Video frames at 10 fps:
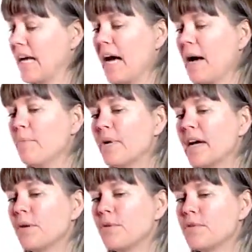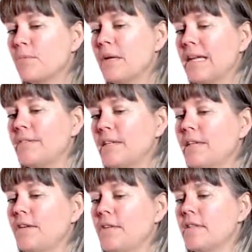But I also believe that
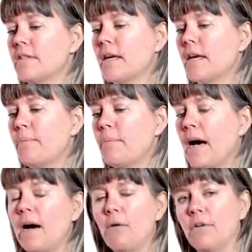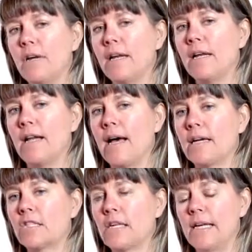there is a power in
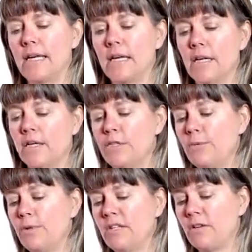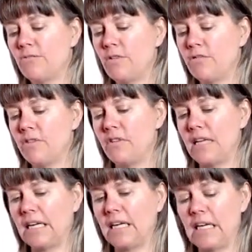actually doing the wrong
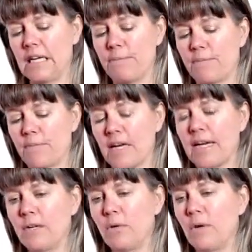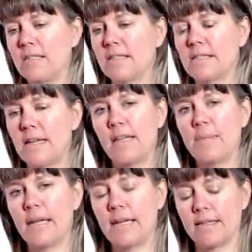thing. And I call it's a little
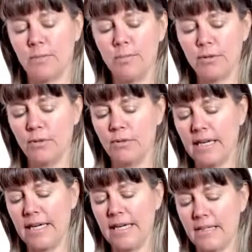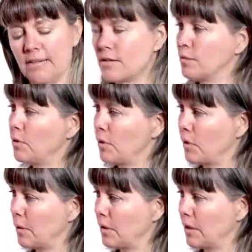bit like the bull that hits the
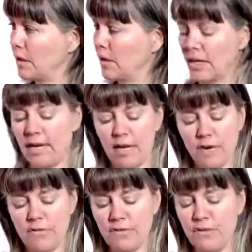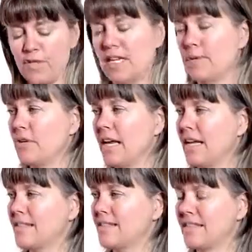wall and after a few times
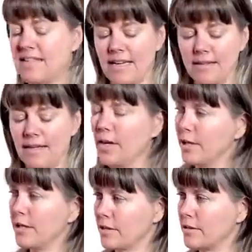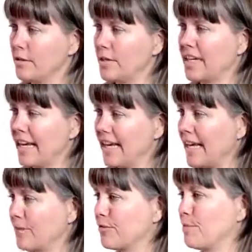realizes that it hurts and you get a
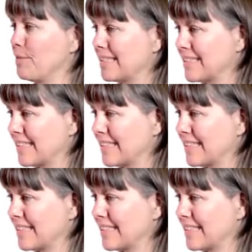headache from it.